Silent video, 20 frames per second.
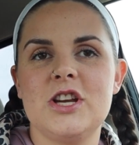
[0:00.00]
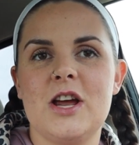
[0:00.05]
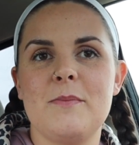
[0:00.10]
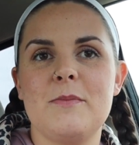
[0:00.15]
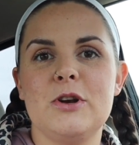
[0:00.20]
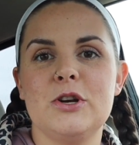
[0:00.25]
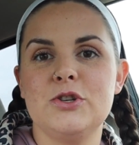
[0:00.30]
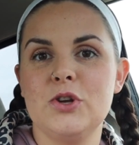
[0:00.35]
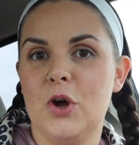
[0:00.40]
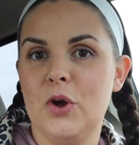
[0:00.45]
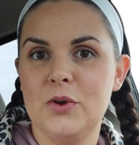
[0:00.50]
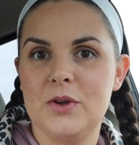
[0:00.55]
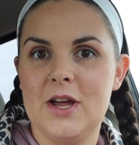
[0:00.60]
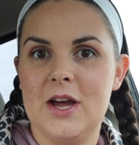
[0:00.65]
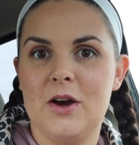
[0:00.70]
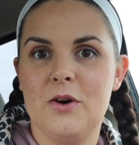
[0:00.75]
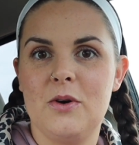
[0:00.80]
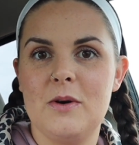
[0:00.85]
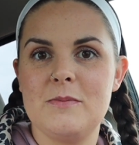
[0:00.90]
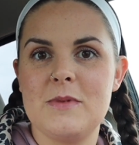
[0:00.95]
I'm an adult
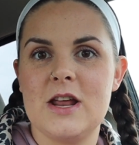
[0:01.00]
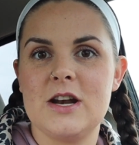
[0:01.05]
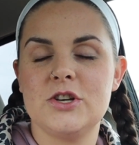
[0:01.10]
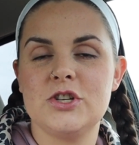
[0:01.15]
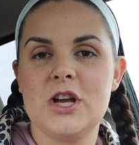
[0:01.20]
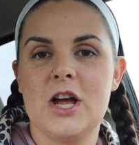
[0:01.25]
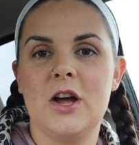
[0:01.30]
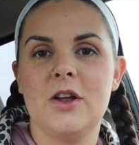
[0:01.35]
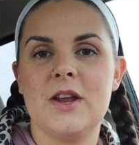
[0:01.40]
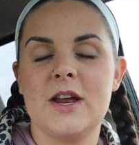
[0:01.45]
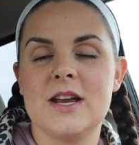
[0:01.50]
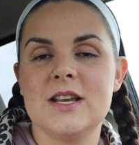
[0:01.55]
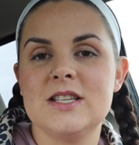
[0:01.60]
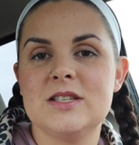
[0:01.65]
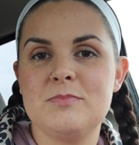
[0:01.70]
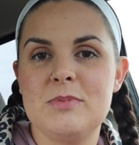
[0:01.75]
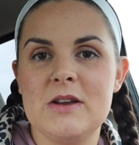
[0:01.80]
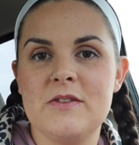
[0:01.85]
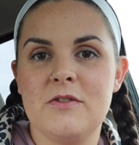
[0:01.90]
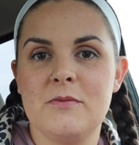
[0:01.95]
now. I'm not a child. I can
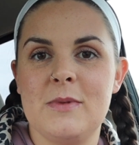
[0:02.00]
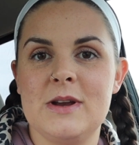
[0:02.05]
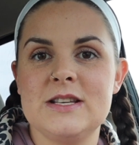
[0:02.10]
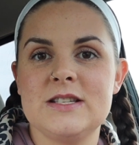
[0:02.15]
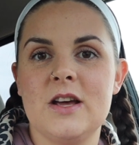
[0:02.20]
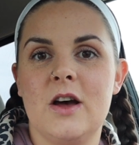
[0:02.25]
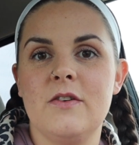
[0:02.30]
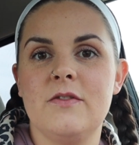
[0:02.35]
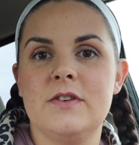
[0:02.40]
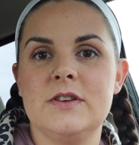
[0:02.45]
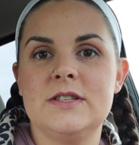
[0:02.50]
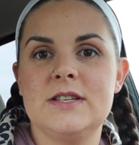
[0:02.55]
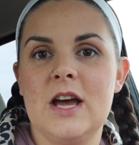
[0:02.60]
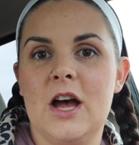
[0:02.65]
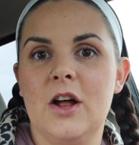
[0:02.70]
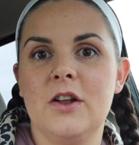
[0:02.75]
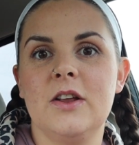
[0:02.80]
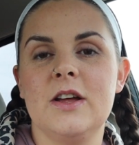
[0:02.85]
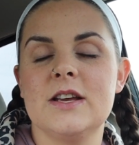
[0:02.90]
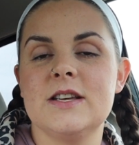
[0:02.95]
speak for myself and
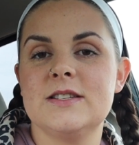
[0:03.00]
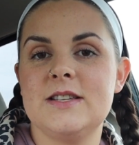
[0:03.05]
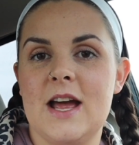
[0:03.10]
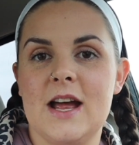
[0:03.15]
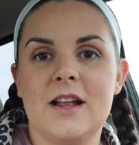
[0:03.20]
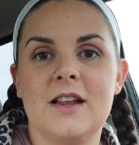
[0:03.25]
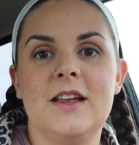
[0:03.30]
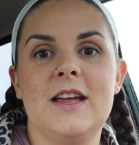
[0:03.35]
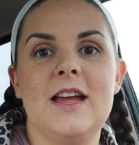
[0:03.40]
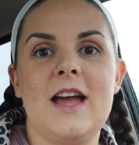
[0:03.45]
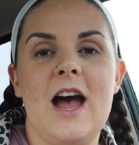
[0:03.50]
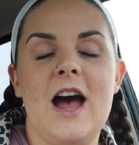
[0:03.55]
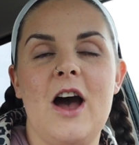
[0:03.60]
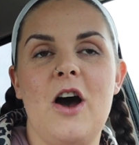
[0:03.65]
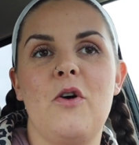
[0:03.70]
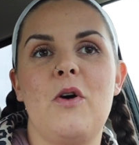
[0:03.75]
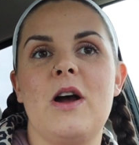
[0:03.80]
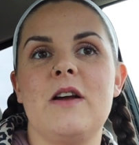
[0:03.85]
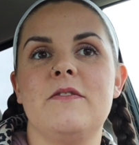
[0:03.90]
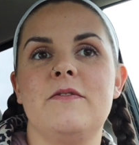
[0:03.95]
tell exactly
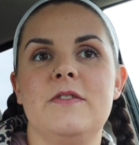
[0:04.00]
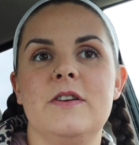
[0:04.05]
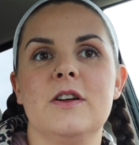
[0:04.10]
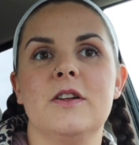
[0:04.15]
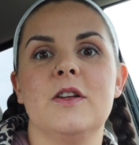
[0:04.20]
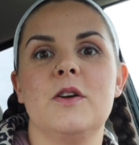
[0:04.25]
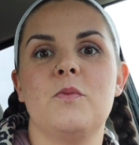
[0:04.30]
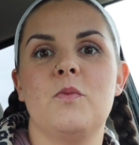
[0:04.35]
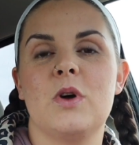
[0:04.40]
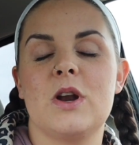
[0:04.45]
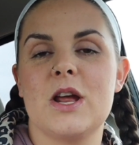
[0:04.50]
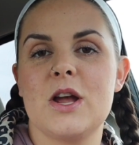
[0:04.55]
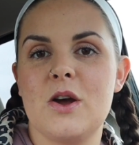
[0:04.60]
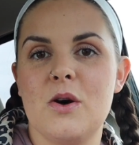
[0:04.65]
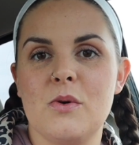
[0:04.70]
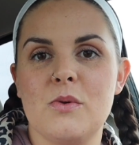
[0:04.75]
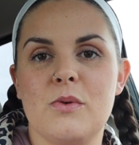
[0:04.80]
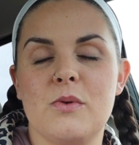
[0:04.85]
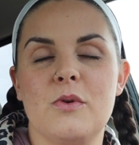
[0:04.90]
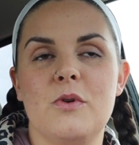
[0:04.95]
how I feel and what I
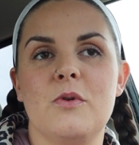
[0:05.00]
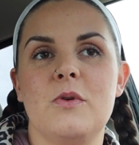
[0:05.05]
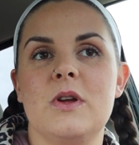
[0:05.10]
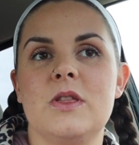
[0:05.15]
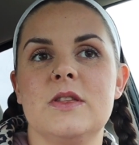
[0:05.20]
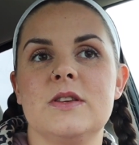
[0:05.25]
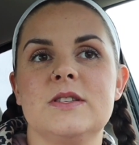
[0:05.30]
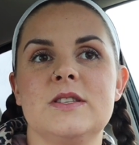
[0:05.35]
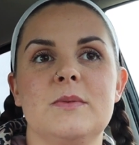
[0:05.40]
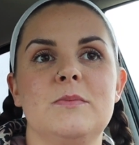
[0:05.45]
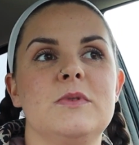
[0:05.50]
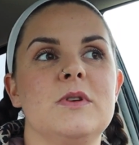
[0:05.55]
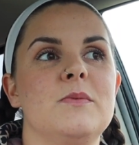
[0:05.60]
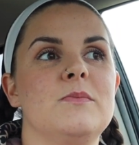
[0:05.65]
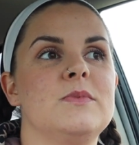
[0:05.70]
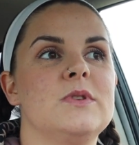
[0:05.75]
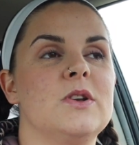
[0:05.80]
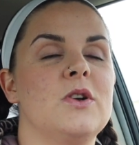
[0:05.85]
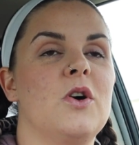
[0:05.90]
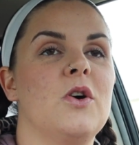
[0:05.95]
go through and the
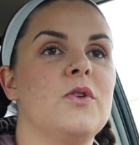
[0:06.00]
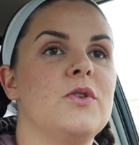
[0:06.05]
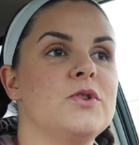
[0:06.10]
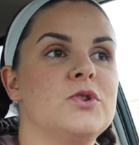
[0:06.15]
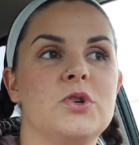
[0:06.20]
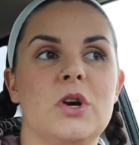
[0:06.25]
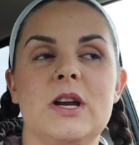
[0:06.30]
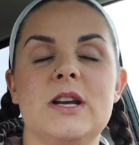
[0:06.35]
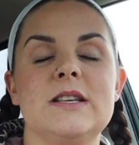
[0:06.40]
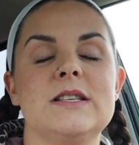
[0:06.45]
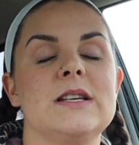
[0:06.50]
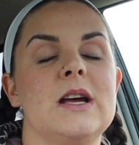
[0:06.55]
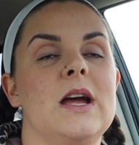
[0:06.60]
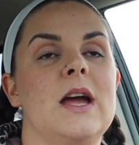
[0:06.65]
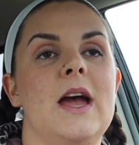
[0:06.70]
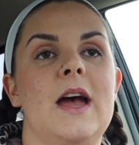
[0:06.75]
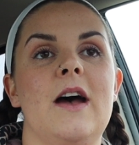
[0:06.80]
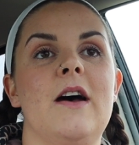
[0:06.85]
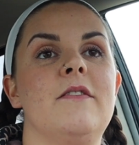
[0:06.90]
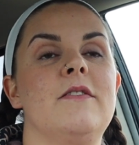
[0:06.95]
symptoms and all the traits I
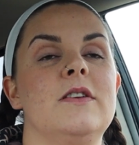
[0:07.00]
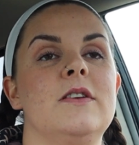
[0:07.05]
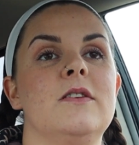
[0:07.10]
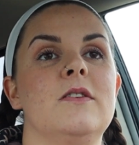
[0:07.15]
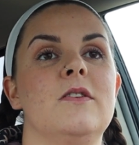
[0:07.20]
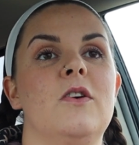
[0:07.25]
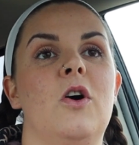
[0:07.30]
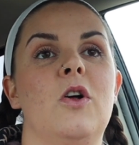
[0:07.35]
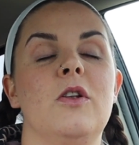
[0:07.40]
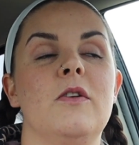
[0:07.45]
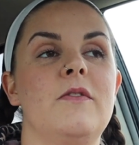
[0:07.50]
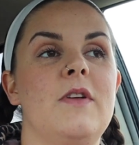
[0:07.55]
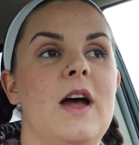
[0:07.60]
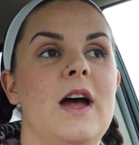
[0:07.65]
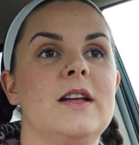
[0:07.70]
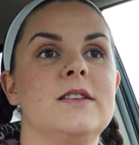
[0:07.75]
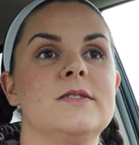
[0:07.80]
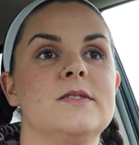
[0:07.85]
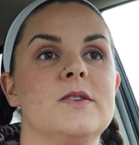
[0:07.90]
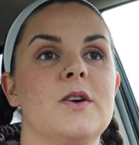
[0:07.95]
have and all of
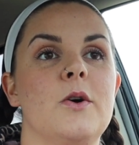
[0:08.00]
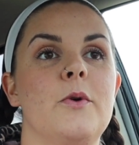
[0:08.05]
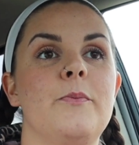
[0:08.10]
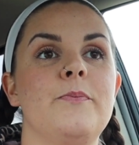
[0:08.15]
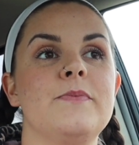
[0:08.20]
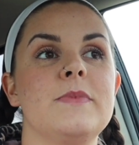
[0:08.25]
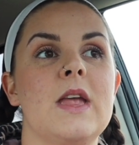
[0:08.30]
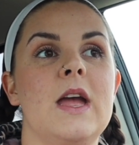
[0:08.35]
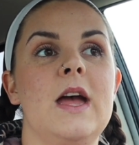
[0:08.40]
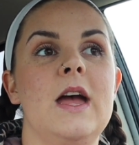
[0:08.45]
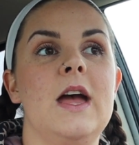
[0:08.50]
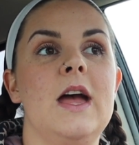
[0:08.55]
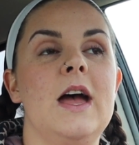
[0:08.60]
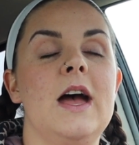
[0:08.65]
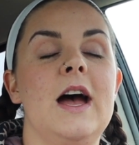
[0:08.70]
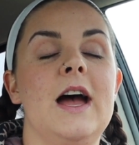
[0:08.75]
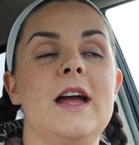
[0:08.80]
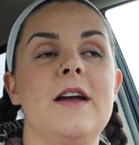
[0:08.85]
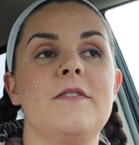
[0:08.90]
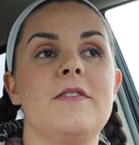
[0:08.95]
that. So
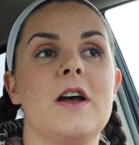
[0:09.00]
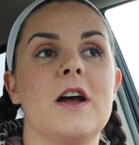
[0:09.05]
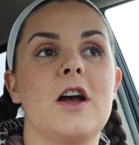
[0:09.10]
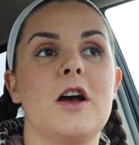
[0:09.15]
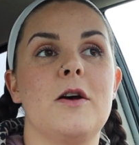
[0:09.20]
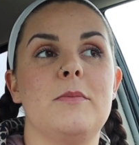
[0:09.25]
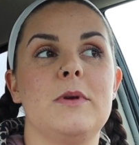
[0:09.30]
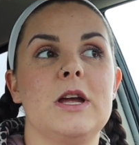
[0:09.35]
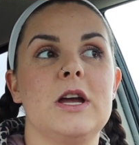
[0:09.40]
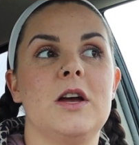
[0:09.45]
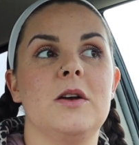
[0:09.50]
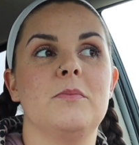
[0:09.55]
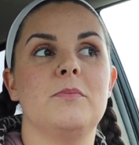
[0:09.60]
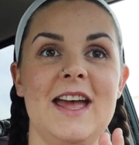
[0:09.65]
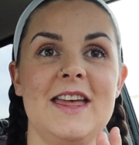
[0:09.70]
I have that coming up.